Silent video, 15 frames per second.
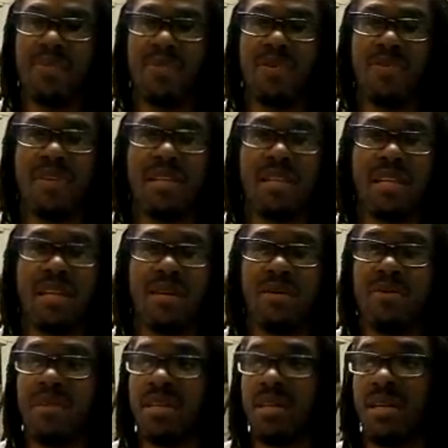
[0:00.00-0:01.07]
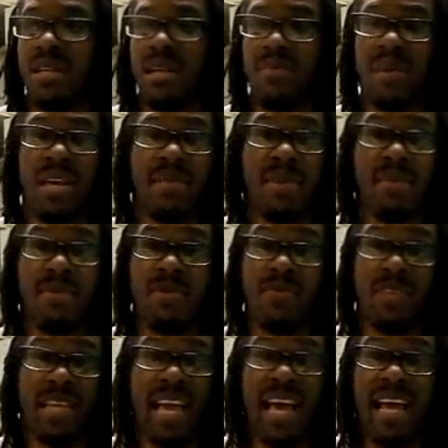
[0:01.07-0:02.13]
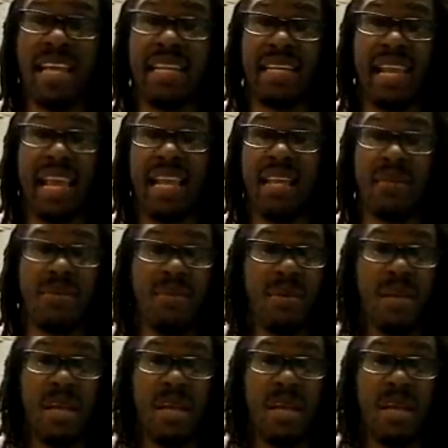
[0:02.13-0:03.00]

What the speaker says: the movie of the year gonna be that Batman movie. God damn.